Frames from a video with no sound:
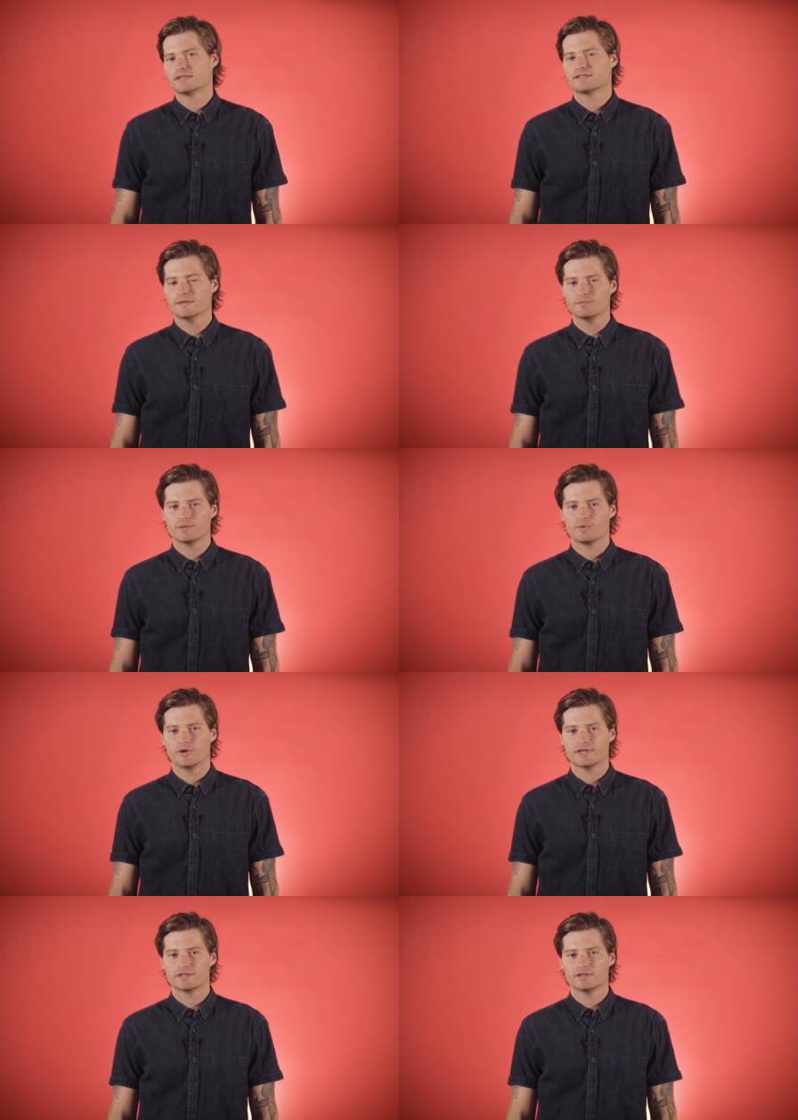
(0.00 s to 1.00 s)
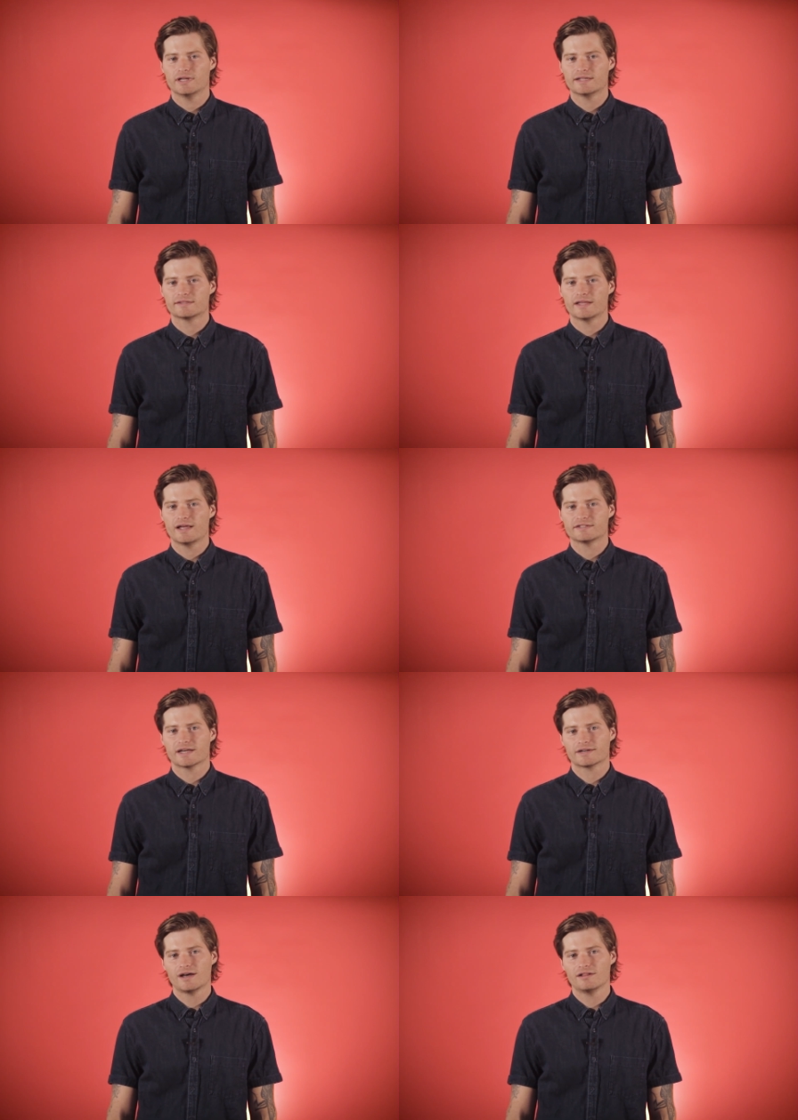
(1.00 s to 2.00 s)
Simply put, it's the
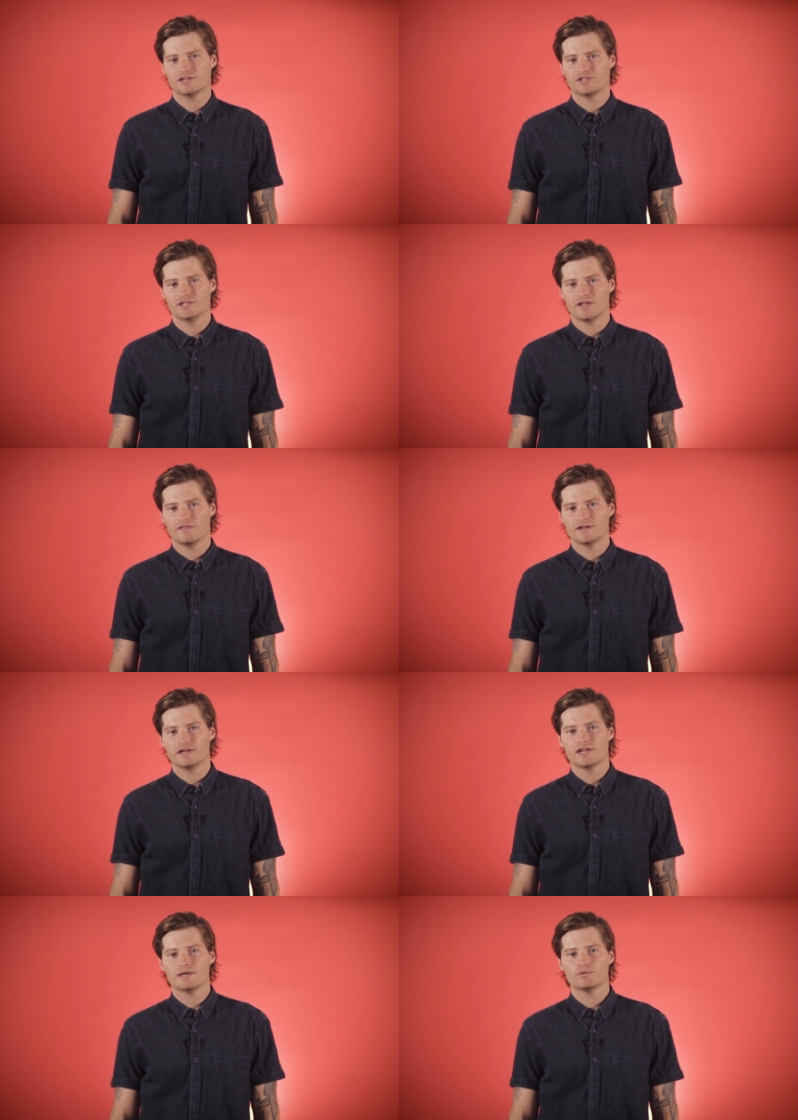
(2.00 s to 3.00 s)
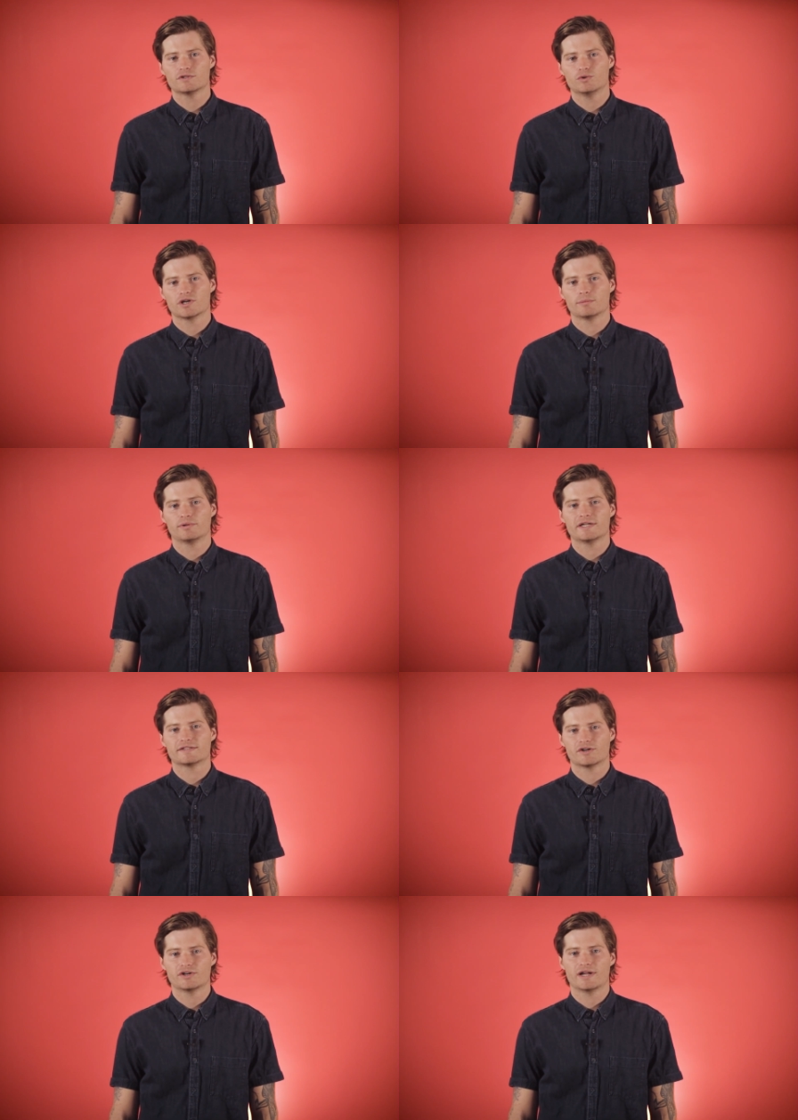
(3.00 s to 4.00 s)
technology that enables you to complete
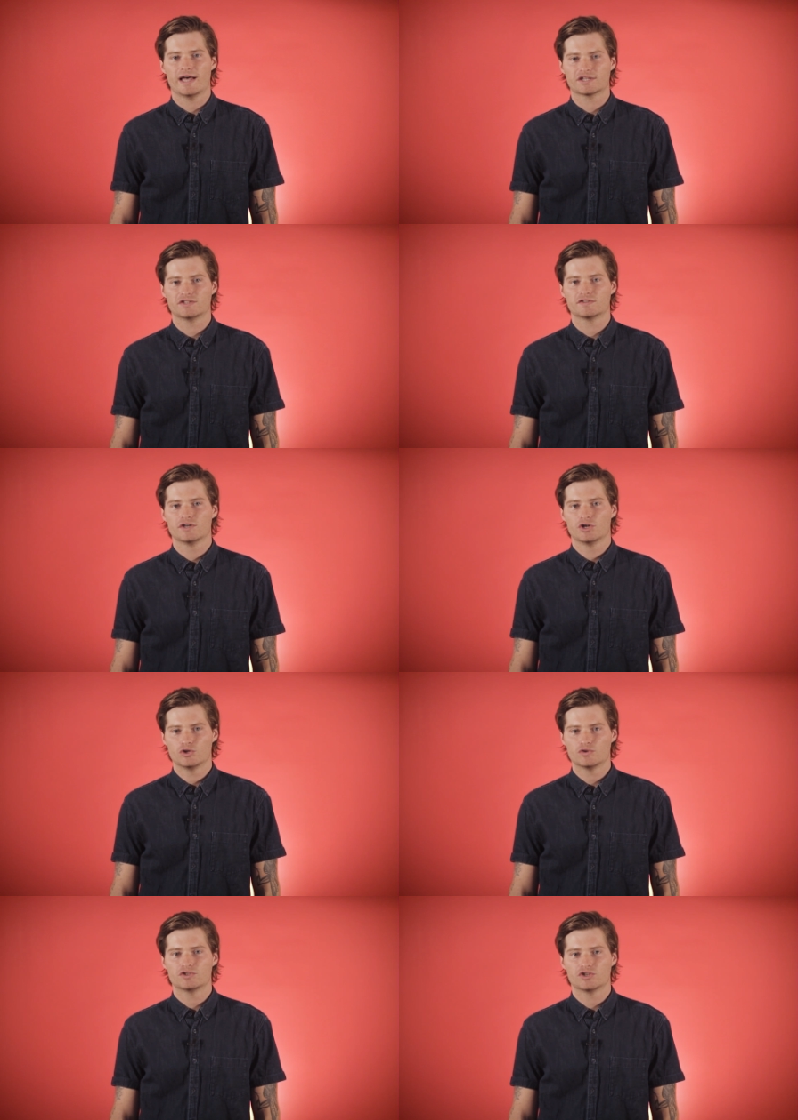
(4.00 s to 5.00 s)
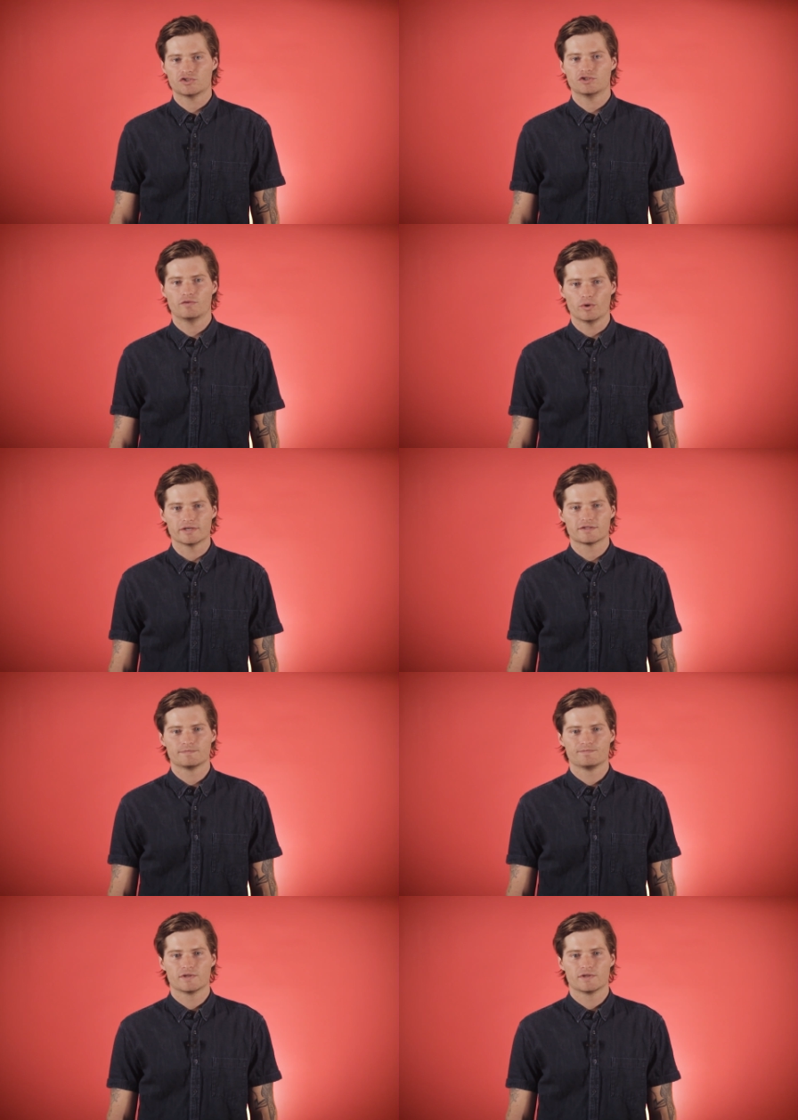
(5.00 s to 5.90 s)
certain actions using just your voice.